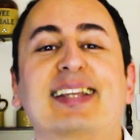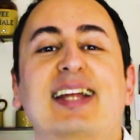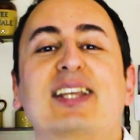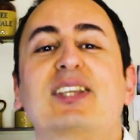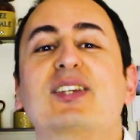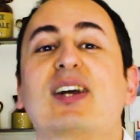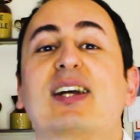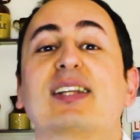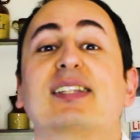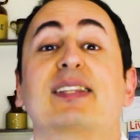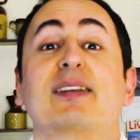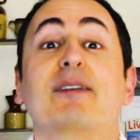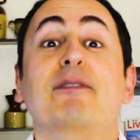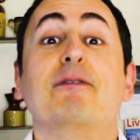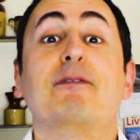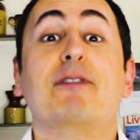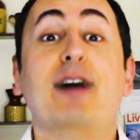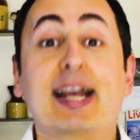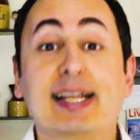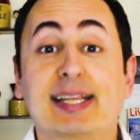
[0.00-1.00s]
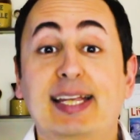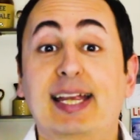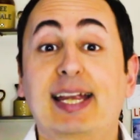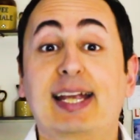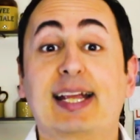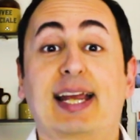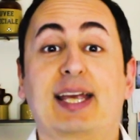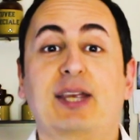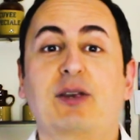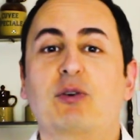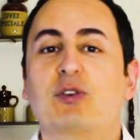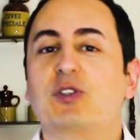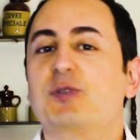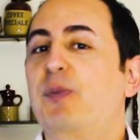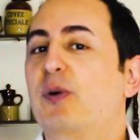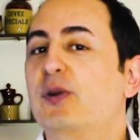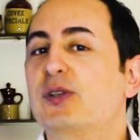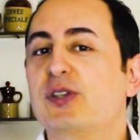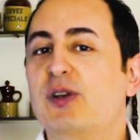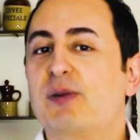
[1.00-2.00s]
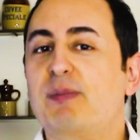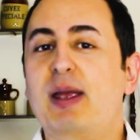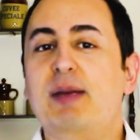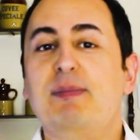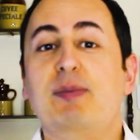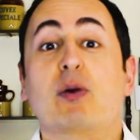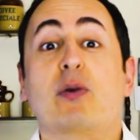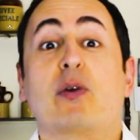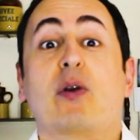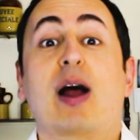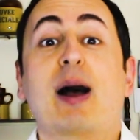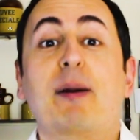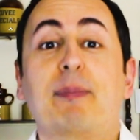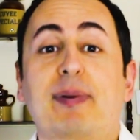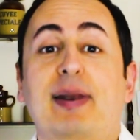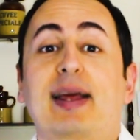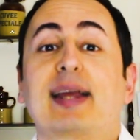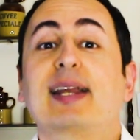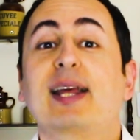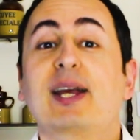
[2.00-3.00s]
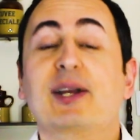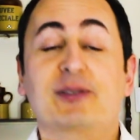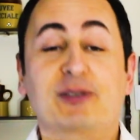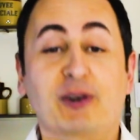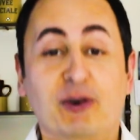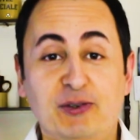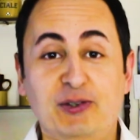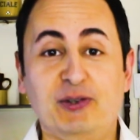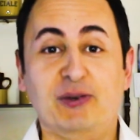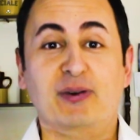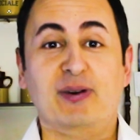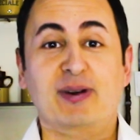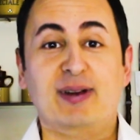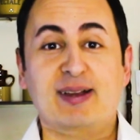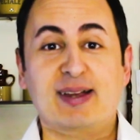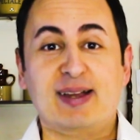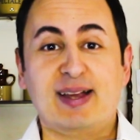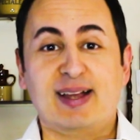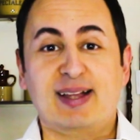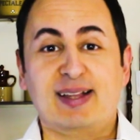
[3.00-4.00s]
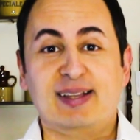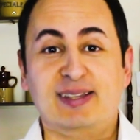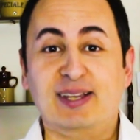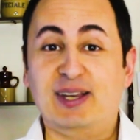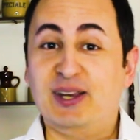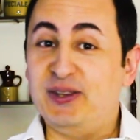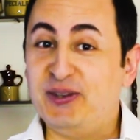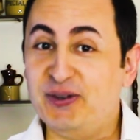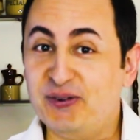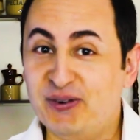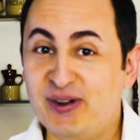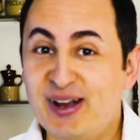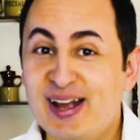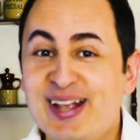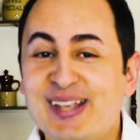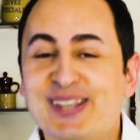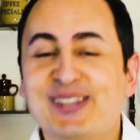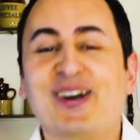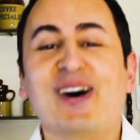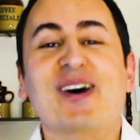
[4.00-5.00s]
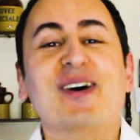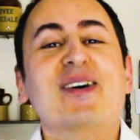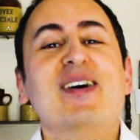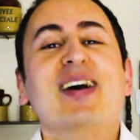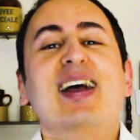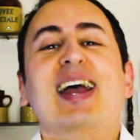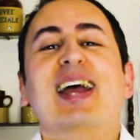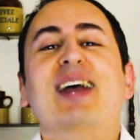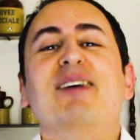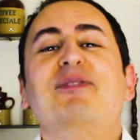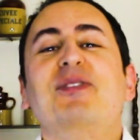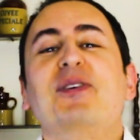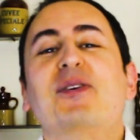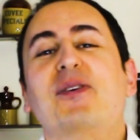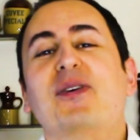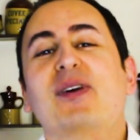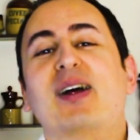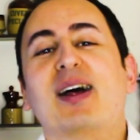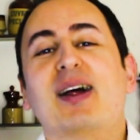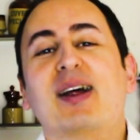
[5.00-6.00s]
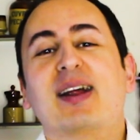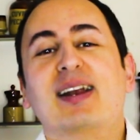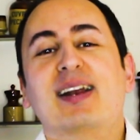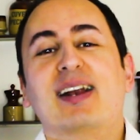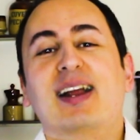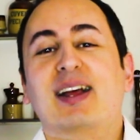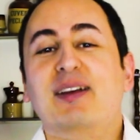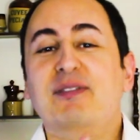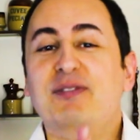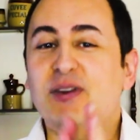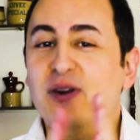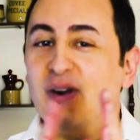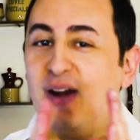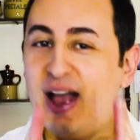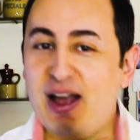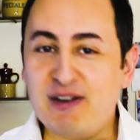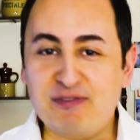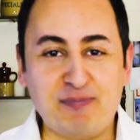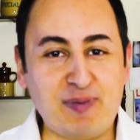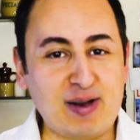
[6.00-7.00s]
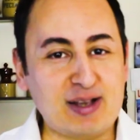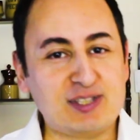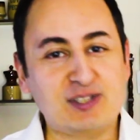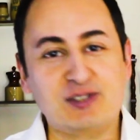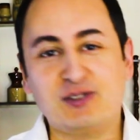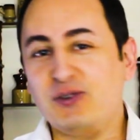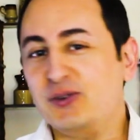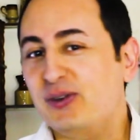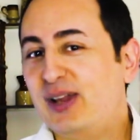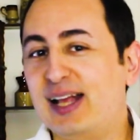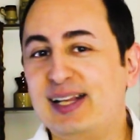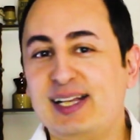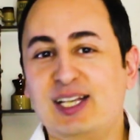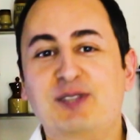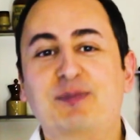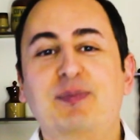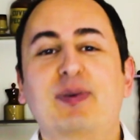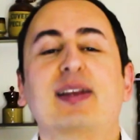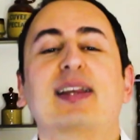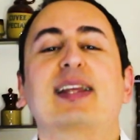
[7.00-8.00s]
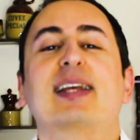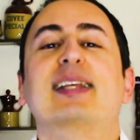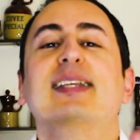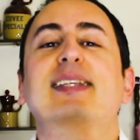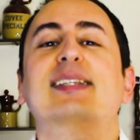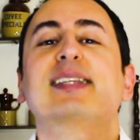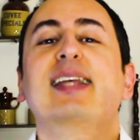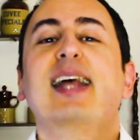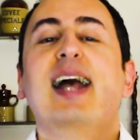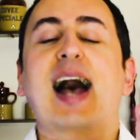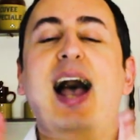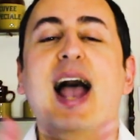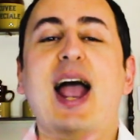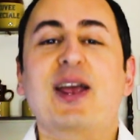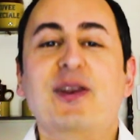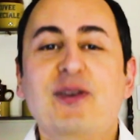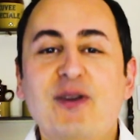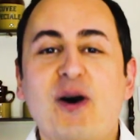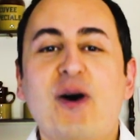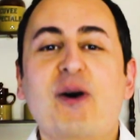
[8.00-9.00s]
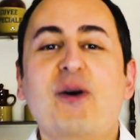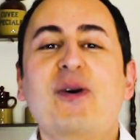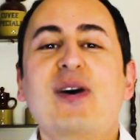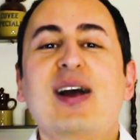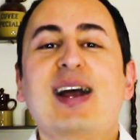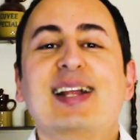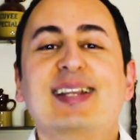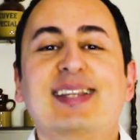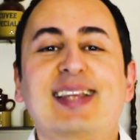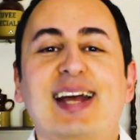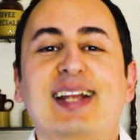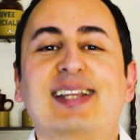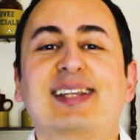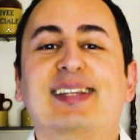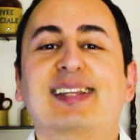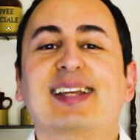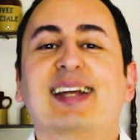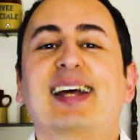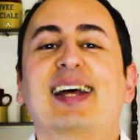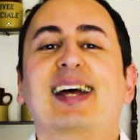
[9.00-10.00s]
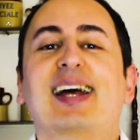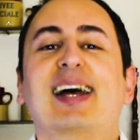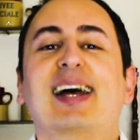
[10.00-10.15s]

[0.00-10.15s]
than just inviting like your sponsor maybe or your upline told you didn't you? So if you uh, if you have passed through that experience, I know that uh,